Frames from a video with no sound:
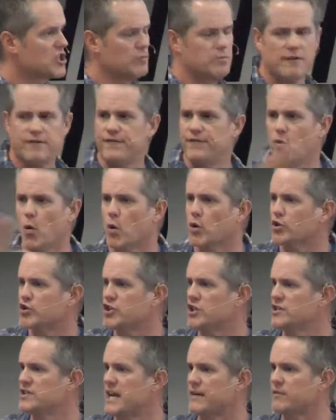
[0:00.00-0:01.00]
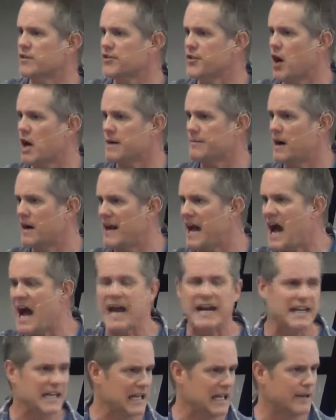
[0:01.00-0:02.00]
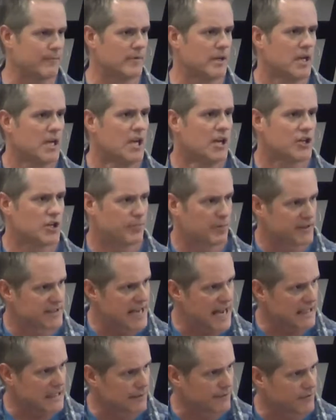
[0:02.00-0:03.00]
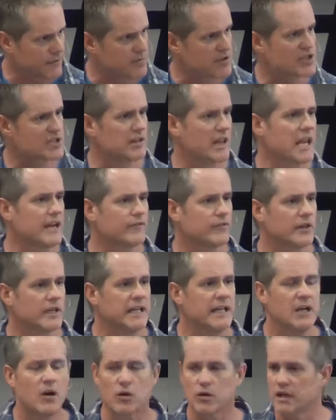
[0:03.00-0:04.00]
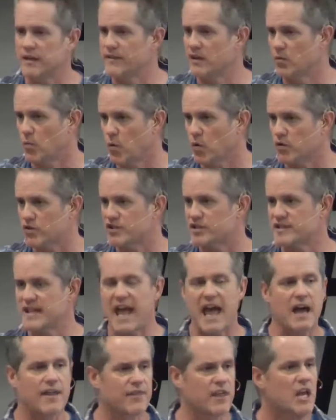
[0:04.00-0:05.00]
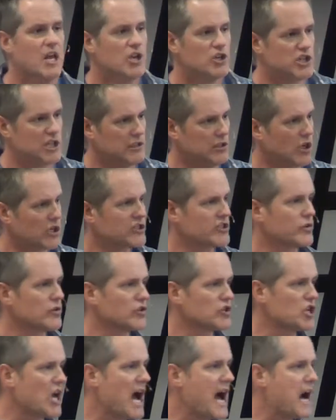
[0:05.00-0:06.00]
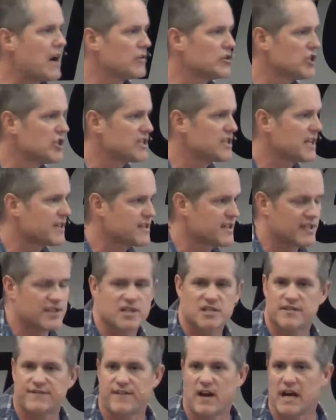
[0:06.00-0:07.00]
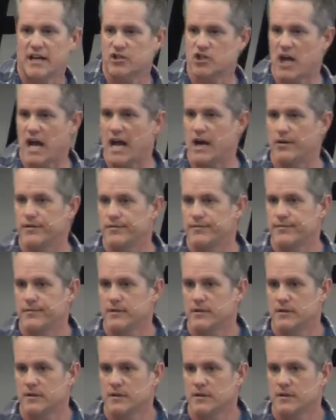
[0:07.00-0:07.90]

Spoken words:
So before she's ever thought about hiding him to protect him from slavery or even worse, death, she looks at her child and she says, this is a fine child.